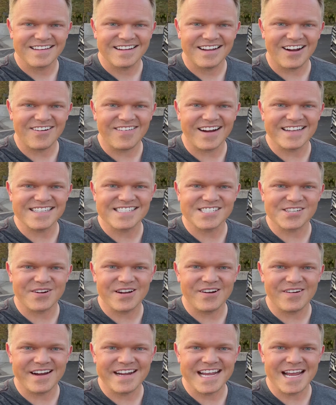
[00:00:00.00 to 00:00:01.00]
All right, so
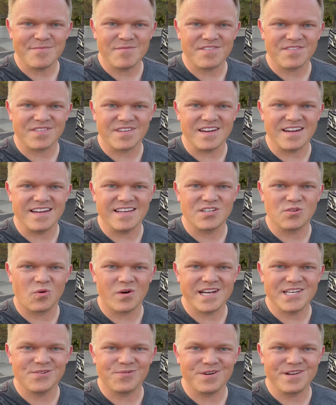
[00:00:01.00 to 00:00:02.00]
here I am with the
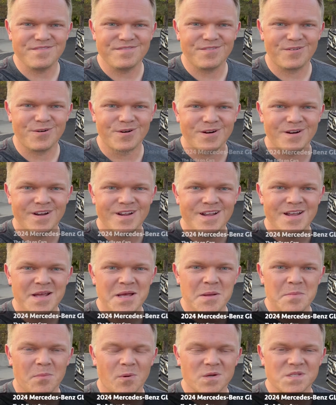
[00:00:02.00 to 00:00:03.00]
2024
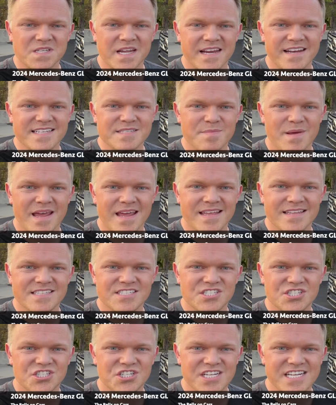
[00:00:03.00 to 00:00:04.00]

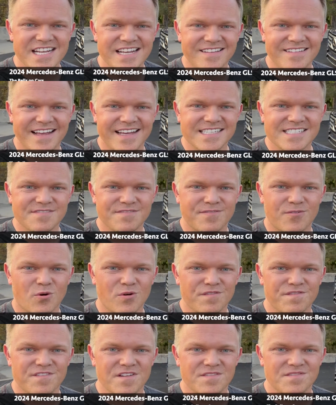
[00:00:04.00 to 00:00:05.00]
Mercedes-Benz GLS
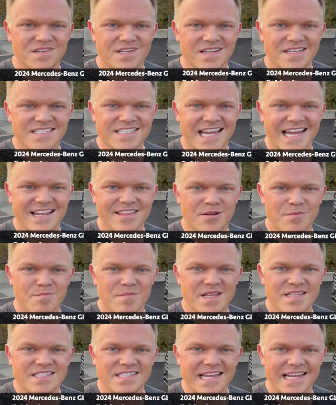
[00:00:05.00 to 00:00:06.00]
450. It's kind of their
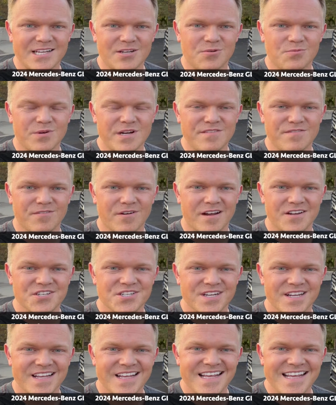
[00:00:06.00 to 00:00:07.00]
mid-cycle
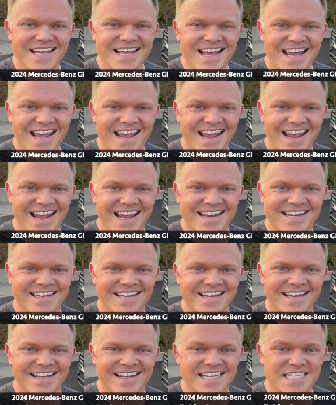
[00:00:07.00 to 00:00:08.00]
refresh. And
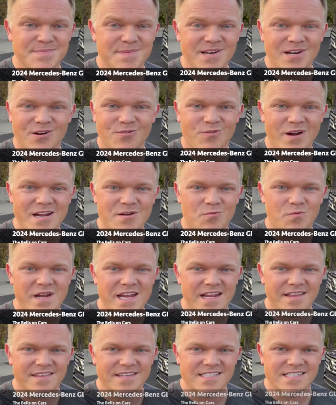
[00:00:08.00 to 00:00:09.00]
it's been a great
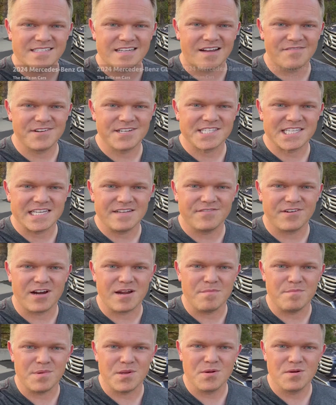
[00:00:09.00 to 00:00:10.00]
week. This is obviously a
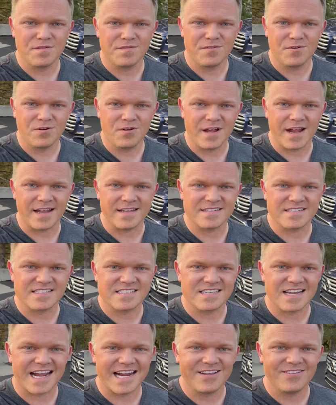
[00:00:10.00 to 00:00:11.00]
very beautiful and
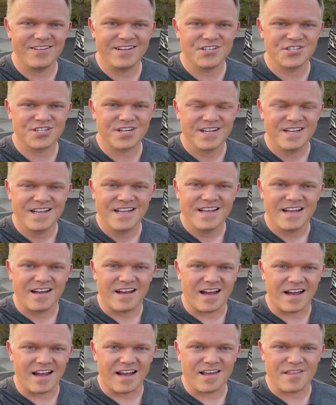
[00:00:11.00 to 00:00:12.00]
stylish
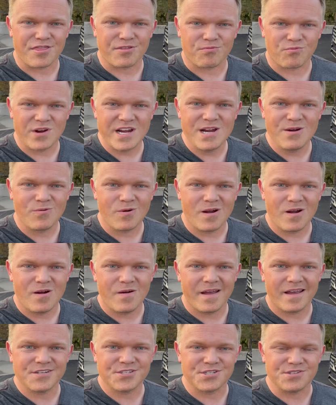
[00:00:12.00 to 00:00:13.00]

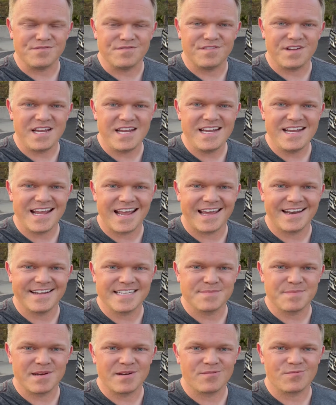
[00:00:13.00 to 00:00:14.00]
three-row SUV, and
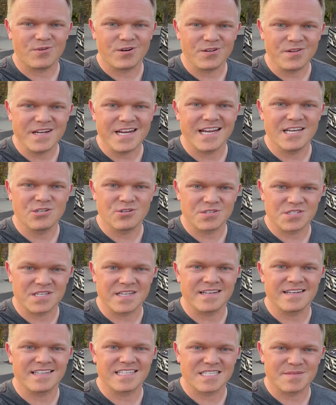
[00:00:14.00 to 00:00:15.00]
it's been really
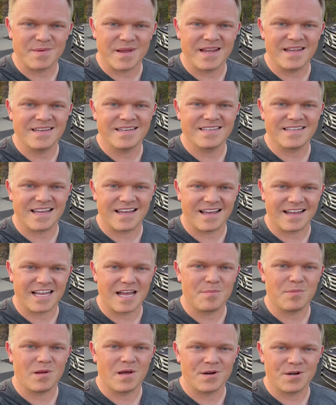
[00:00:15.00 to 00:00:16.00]
interesting to spend a
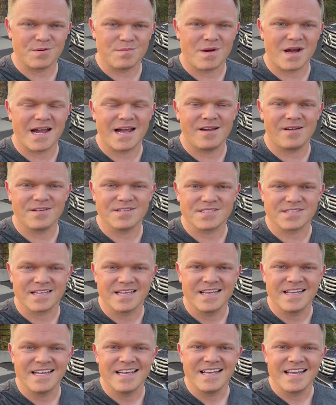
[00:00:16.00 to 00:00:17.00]
couple hundred miles
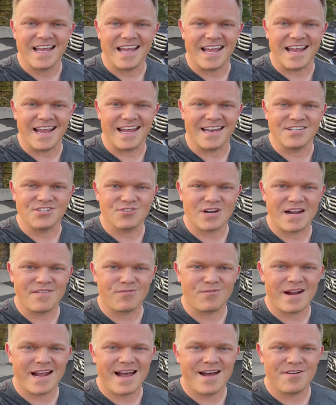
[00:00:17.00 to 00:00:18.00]
and drive
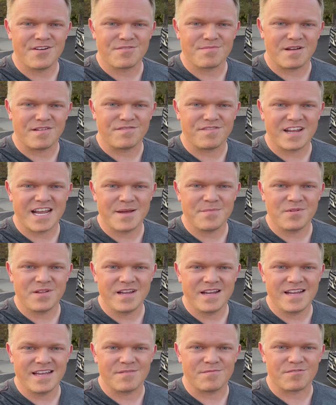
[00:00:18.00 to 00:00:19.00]
around with my
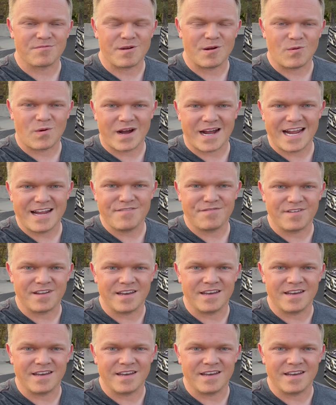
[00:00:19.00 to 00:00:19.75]
family and with my wife.